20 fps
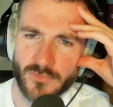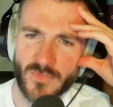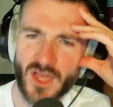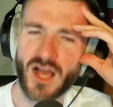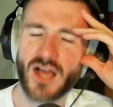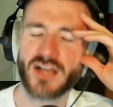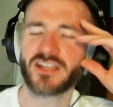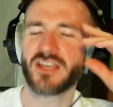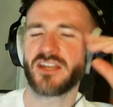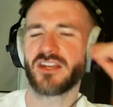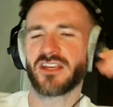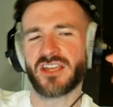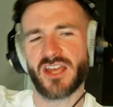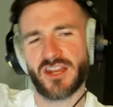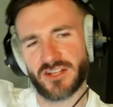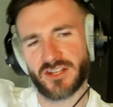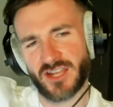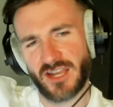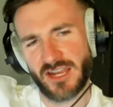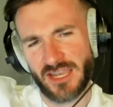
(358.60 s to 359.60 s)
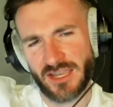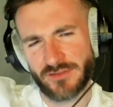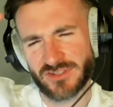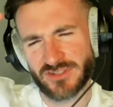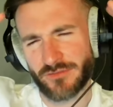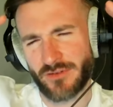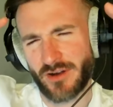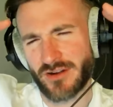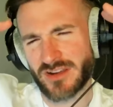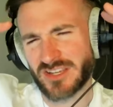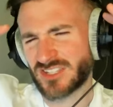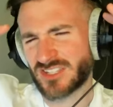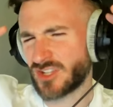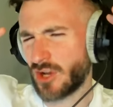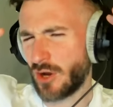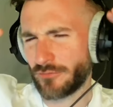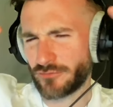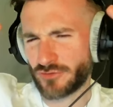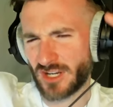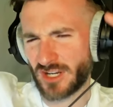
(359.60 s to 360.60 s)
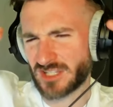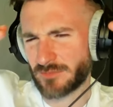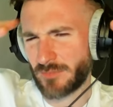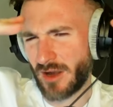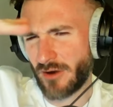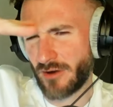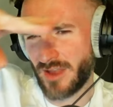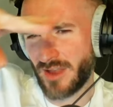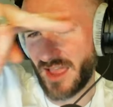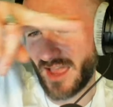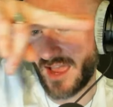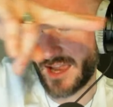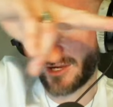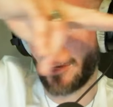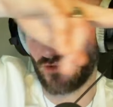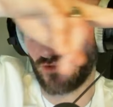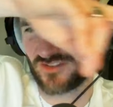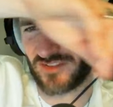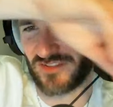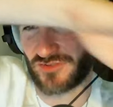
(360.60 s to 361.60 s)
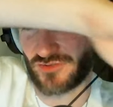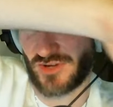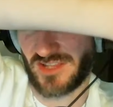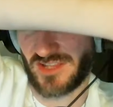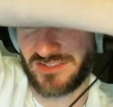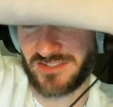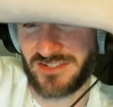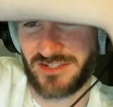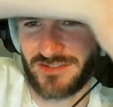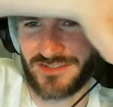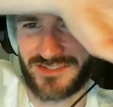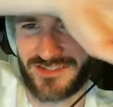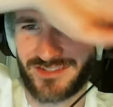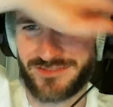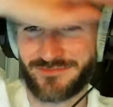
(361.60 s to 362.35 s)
Ah, I get it. Kind of gives a very soft, transparent haircut to the transients.